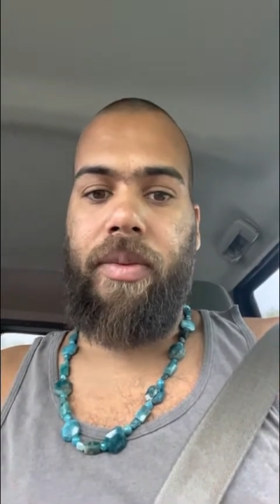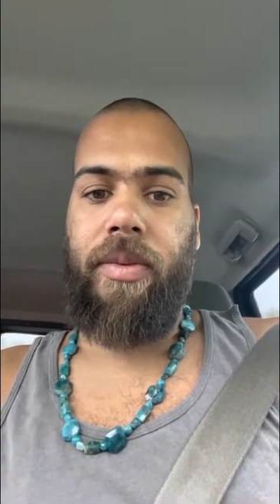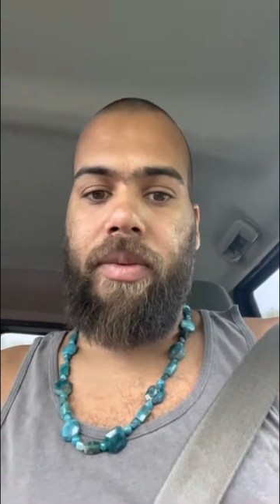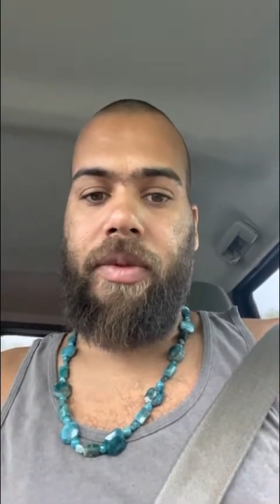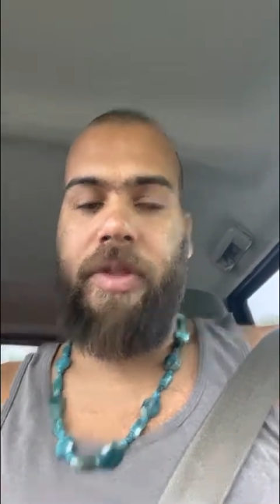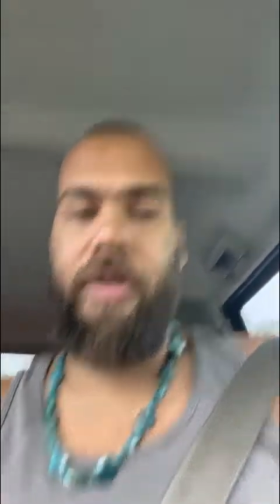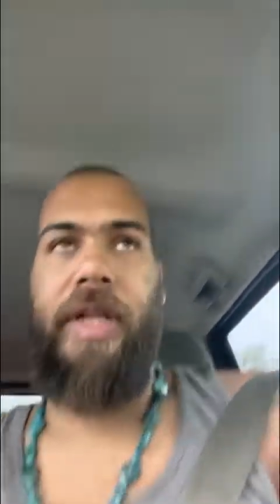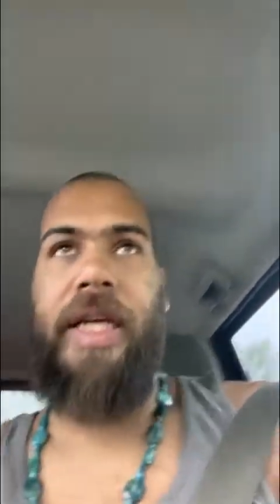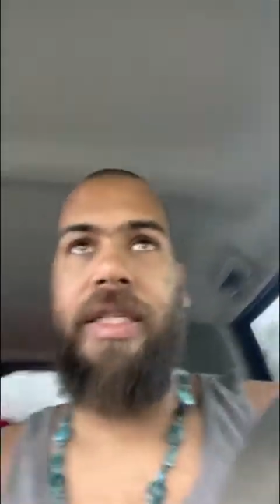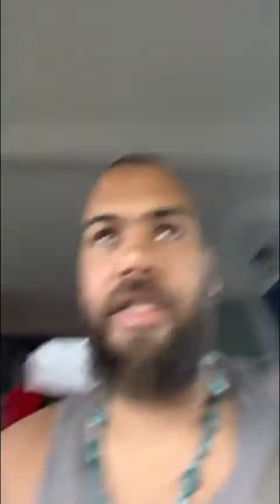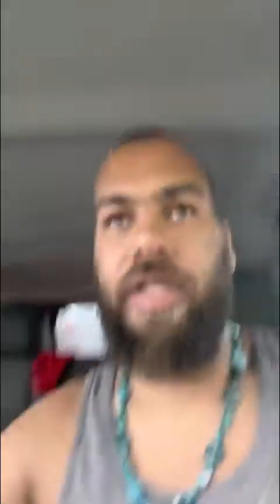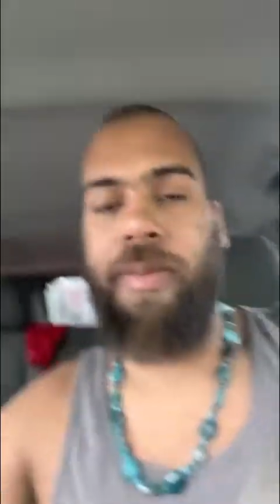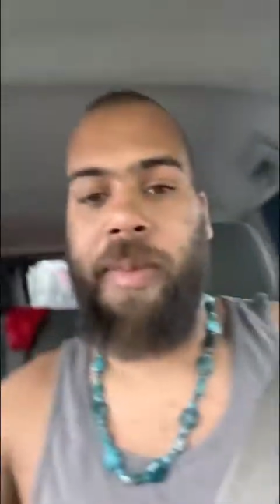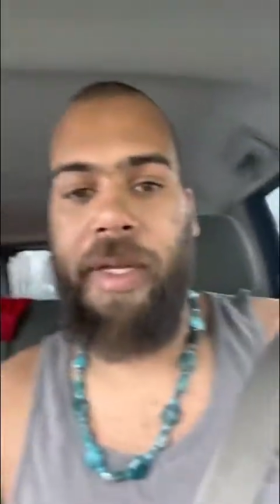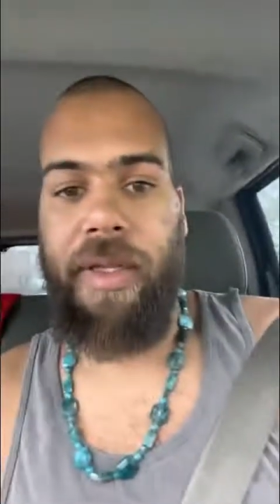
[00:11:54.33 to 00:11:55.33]
So that's
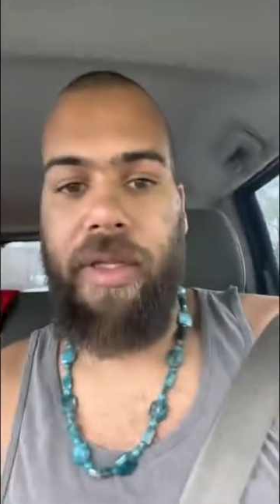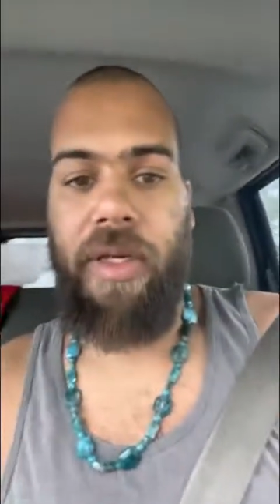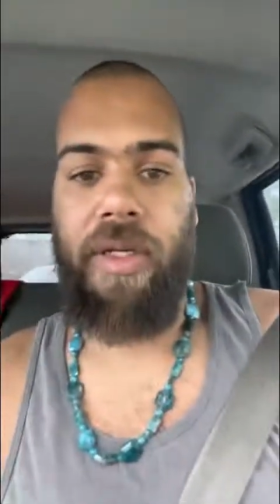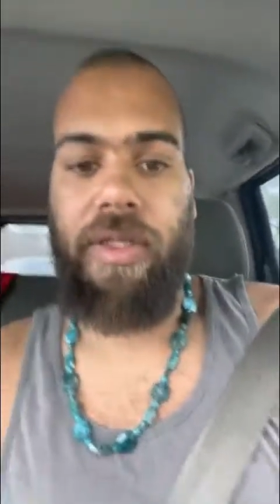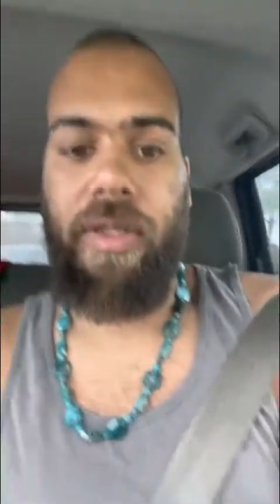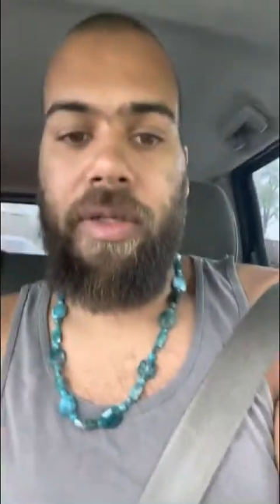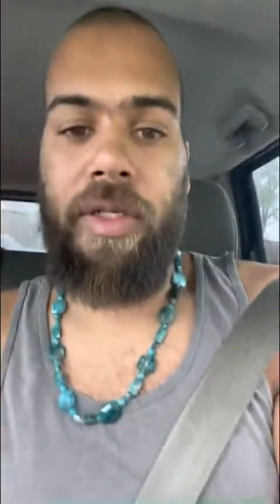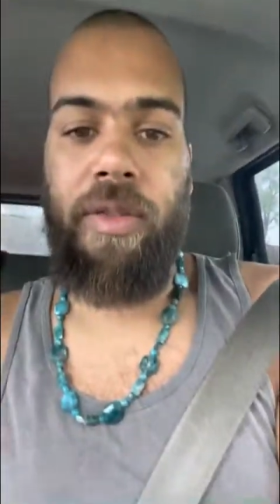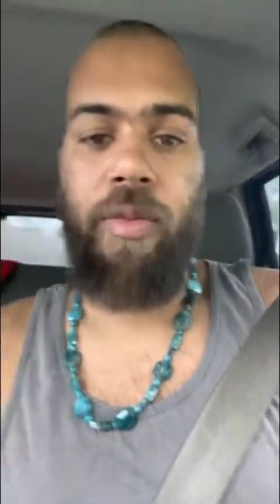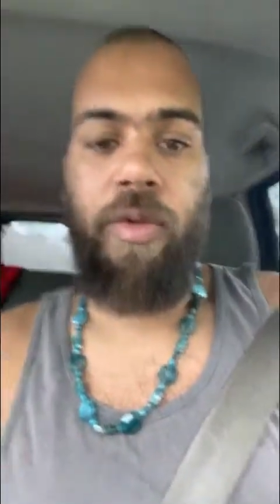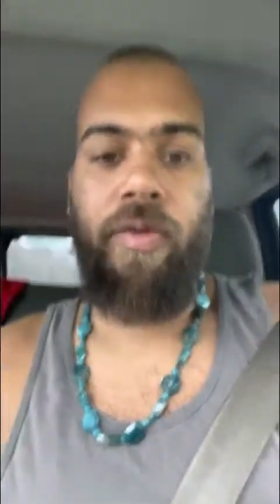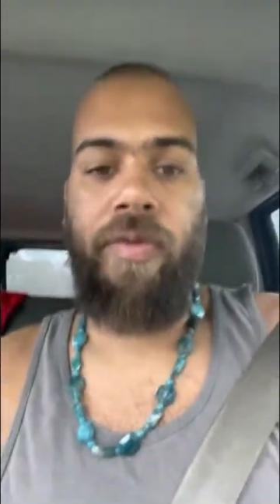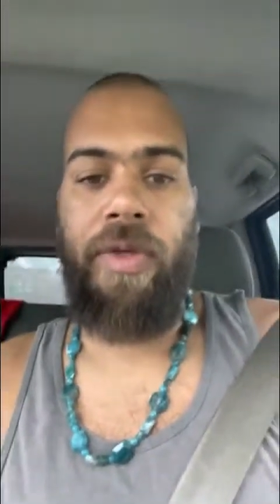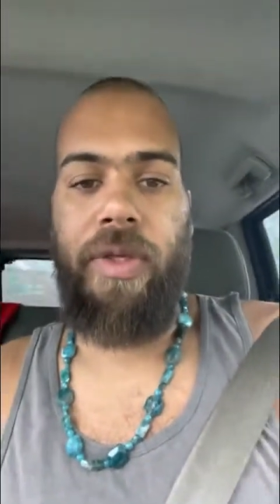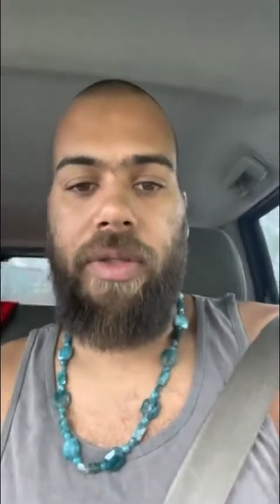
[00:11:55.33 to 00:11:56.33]
just my thoughts on this
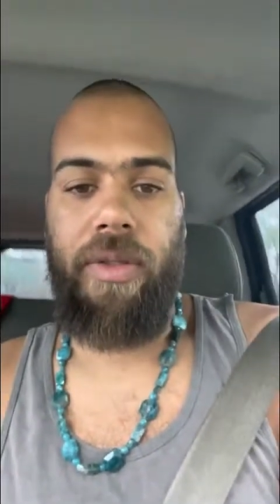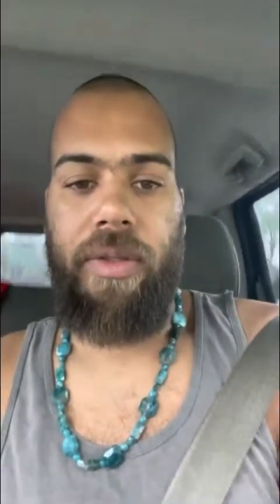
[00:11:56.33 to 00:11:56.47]
movie